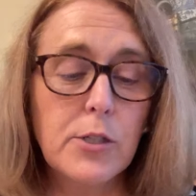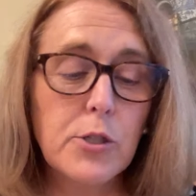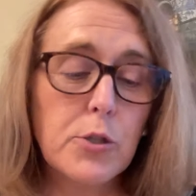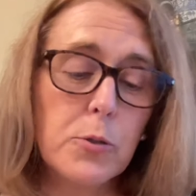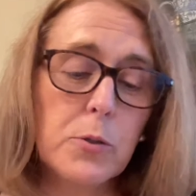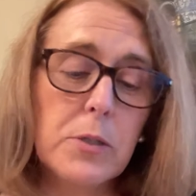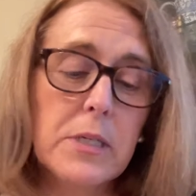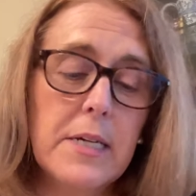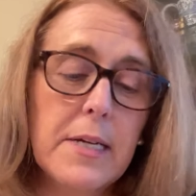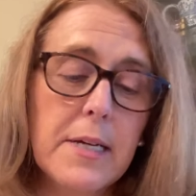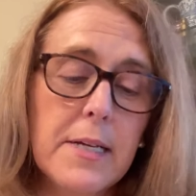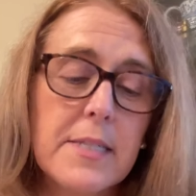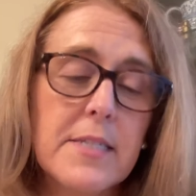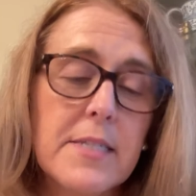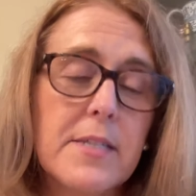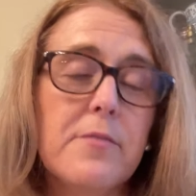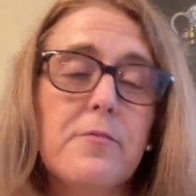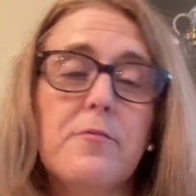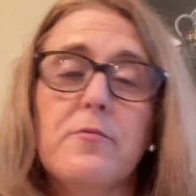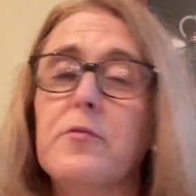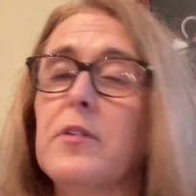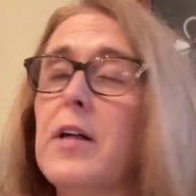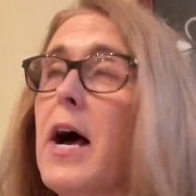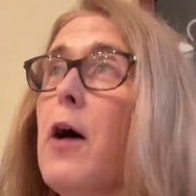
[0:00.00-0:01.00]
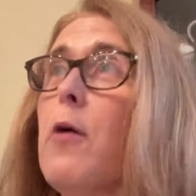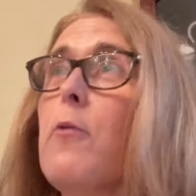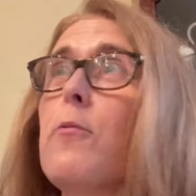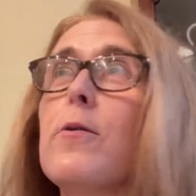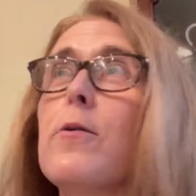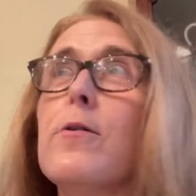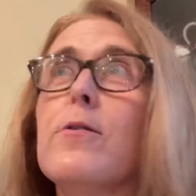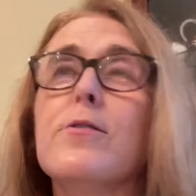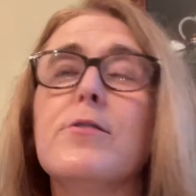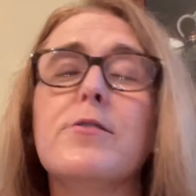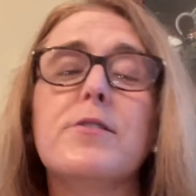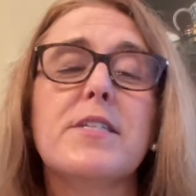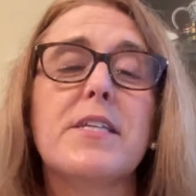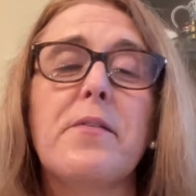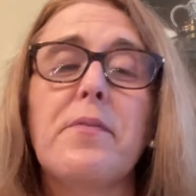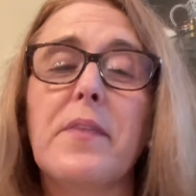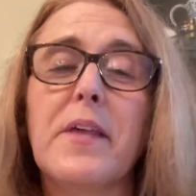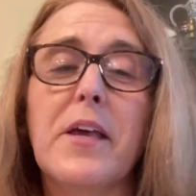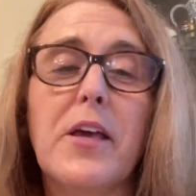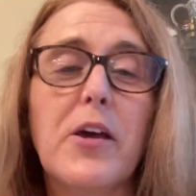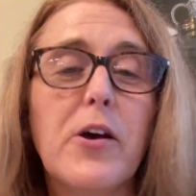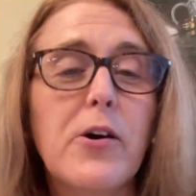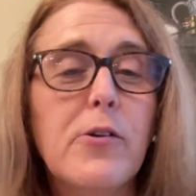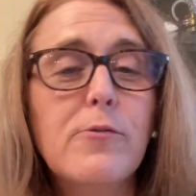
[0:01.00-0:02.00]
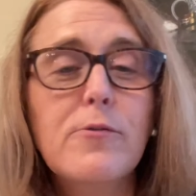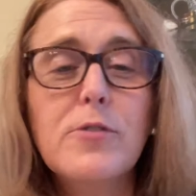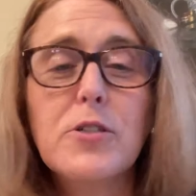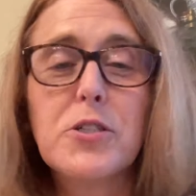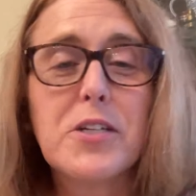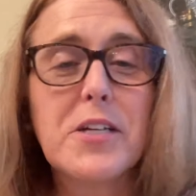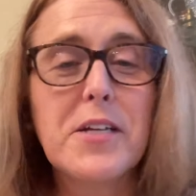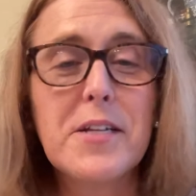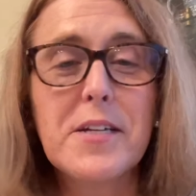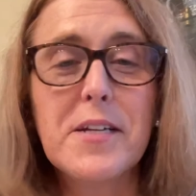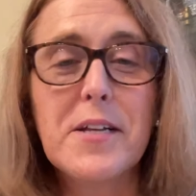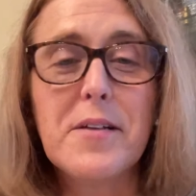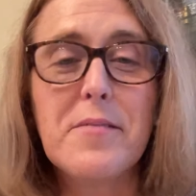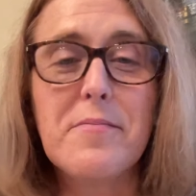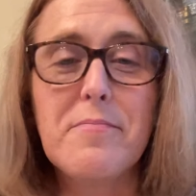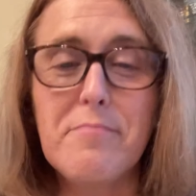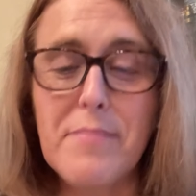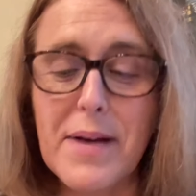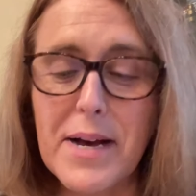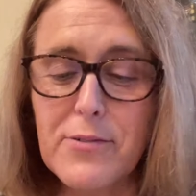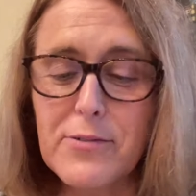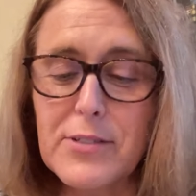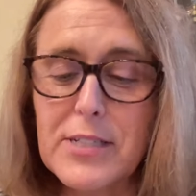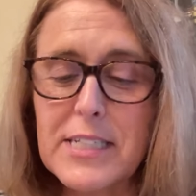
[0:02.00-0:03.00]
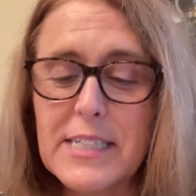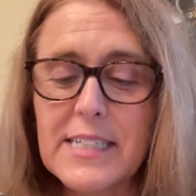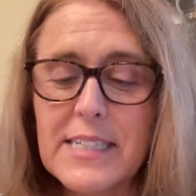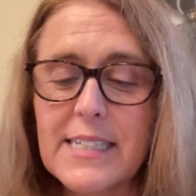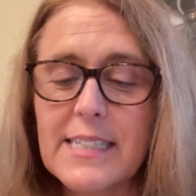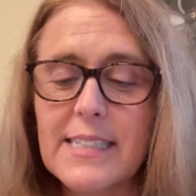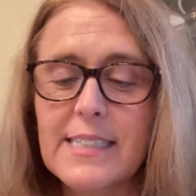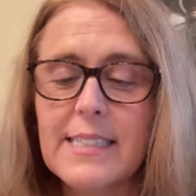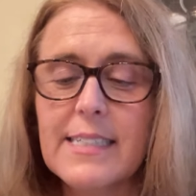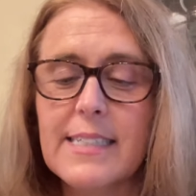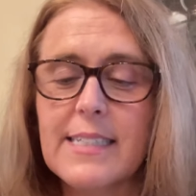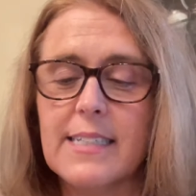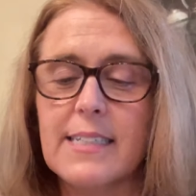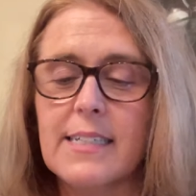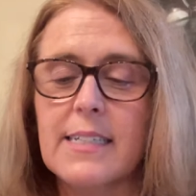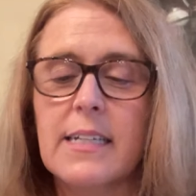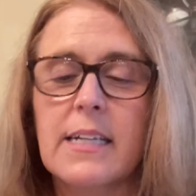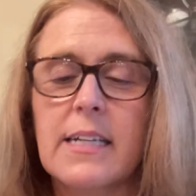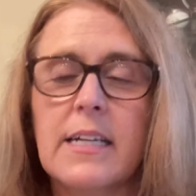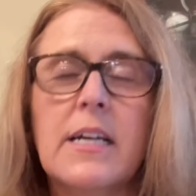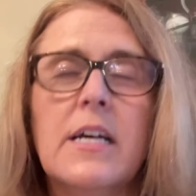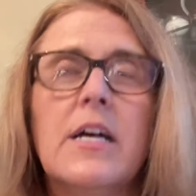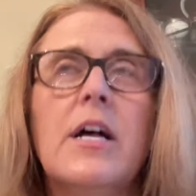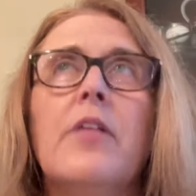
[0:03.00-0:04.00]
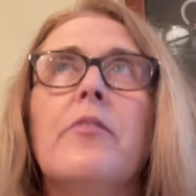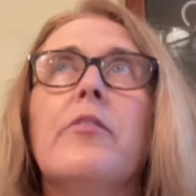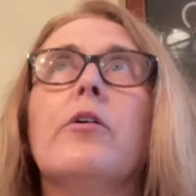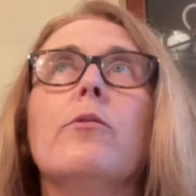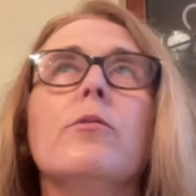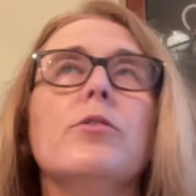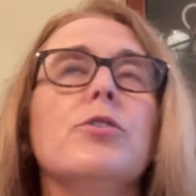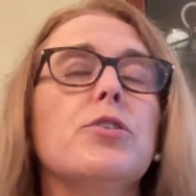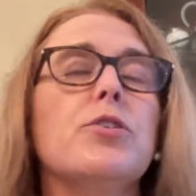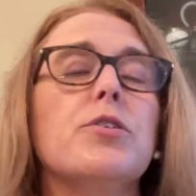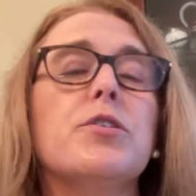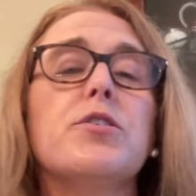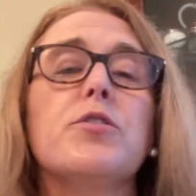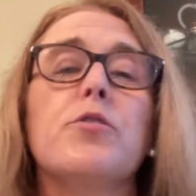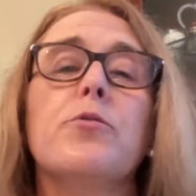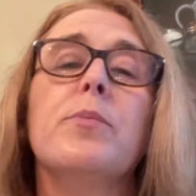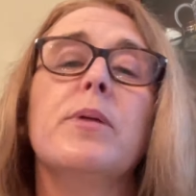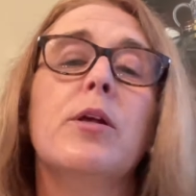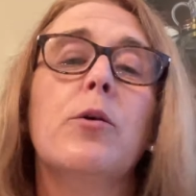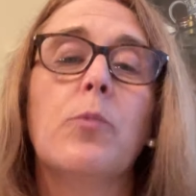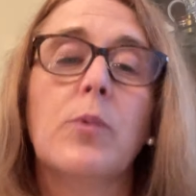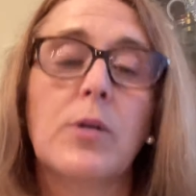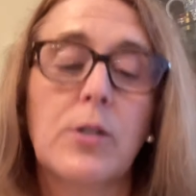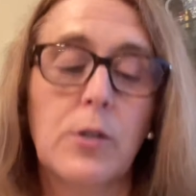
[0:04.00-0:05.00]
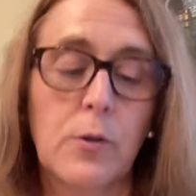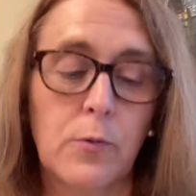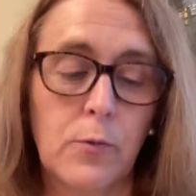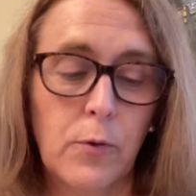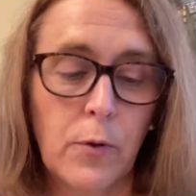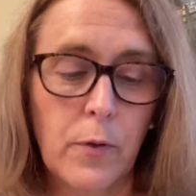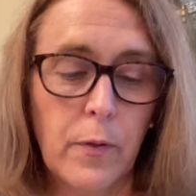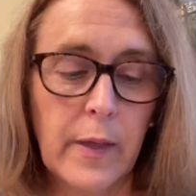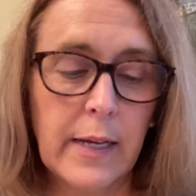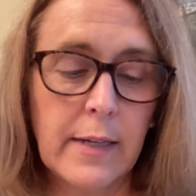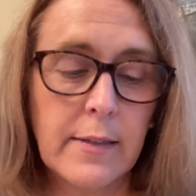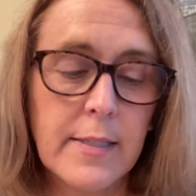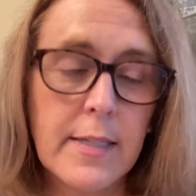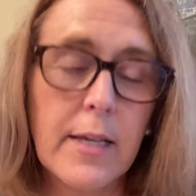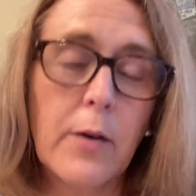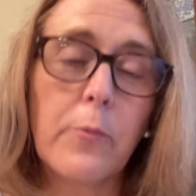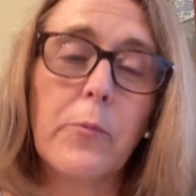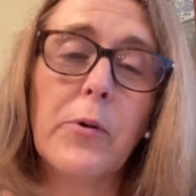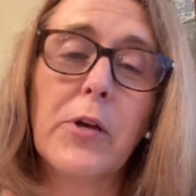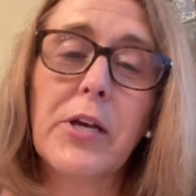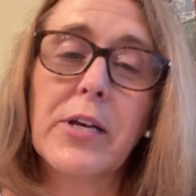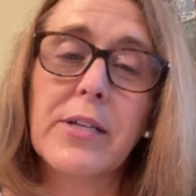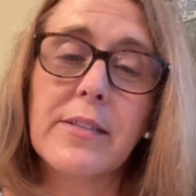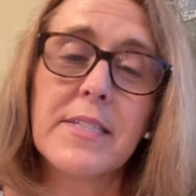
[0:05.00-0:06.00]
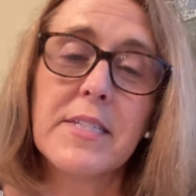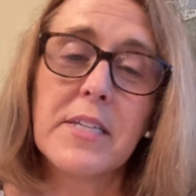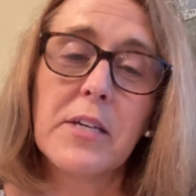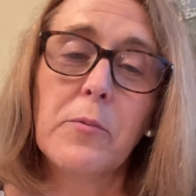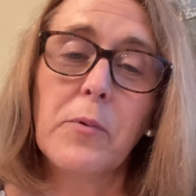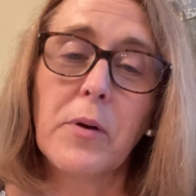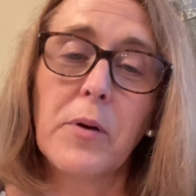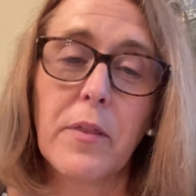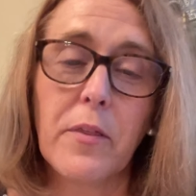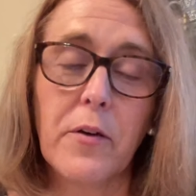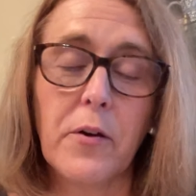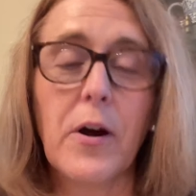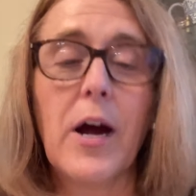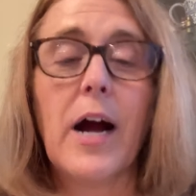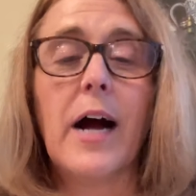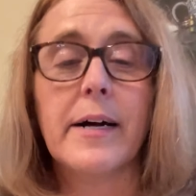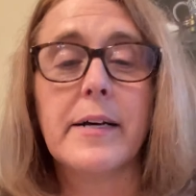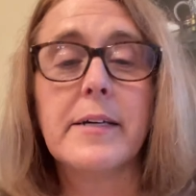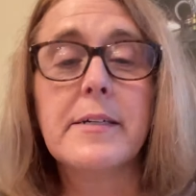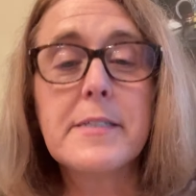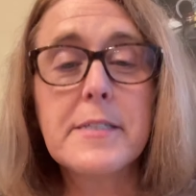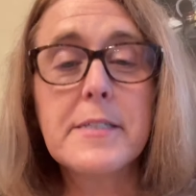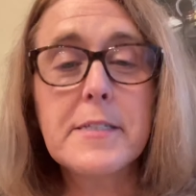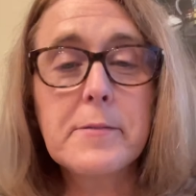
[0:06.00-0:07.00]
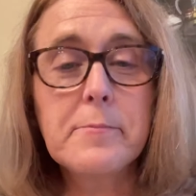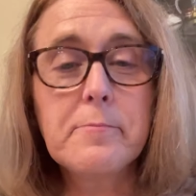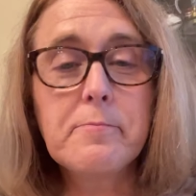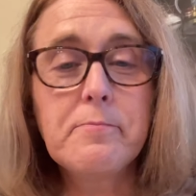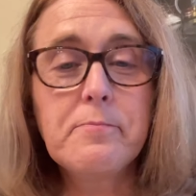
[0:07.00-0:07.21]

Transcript: trees and flowers and the ocean and mountains. And there are just so many wonderful things that we can see with our eyes.